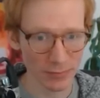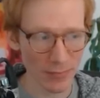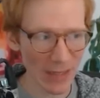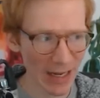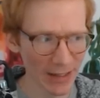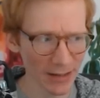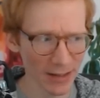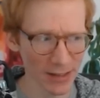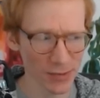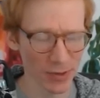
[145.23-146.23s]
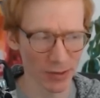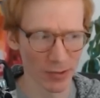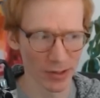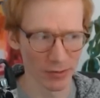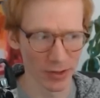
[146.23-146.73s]
I think the next one I
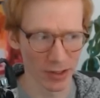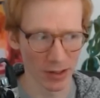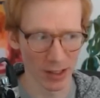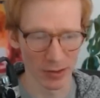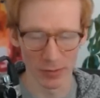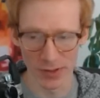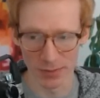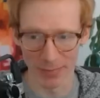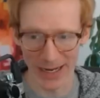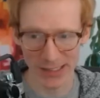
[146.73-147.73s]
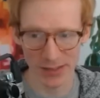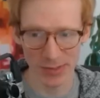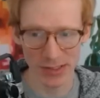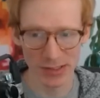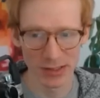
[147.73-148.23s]
wanted to really call out was
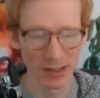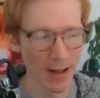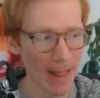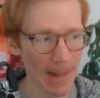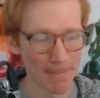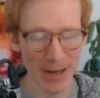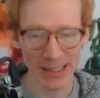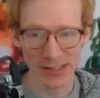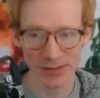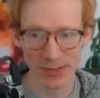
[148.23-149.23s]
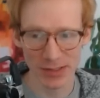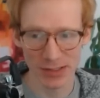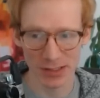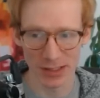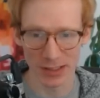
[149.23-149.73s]
Maximus. Maximus
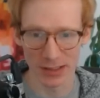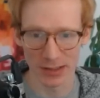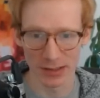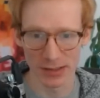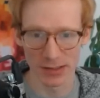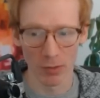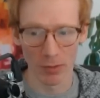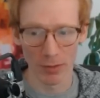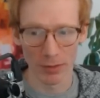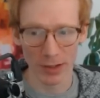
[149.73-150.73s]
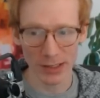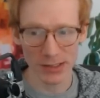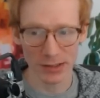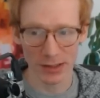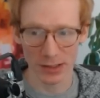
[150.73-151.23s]
is not
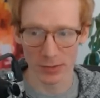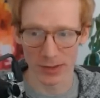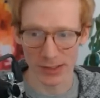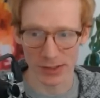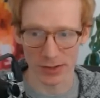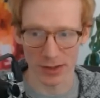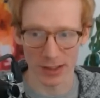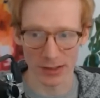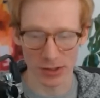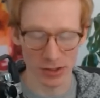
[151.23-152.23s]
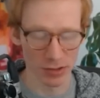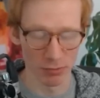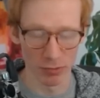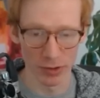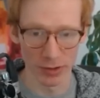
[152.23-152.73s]
something that you would necessarily think is just a
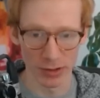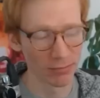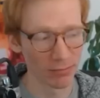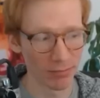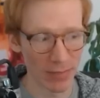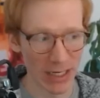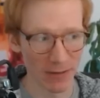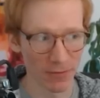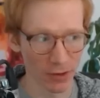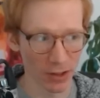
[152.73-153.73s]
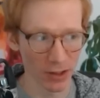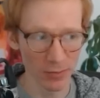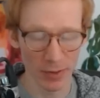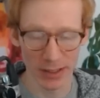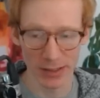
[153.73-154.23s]
really meaningful card,
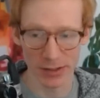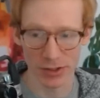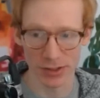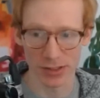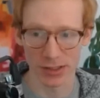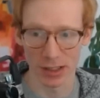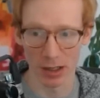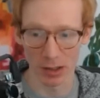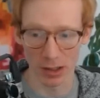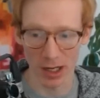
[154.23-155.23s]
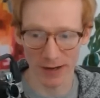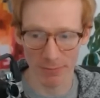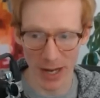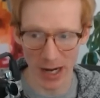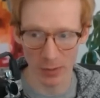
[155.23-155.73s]
but it is just a lot of
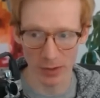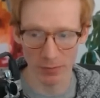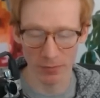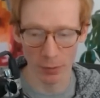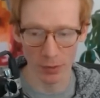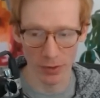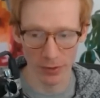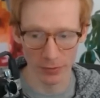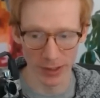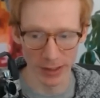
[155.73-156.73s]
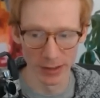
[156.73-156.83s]
power for 3.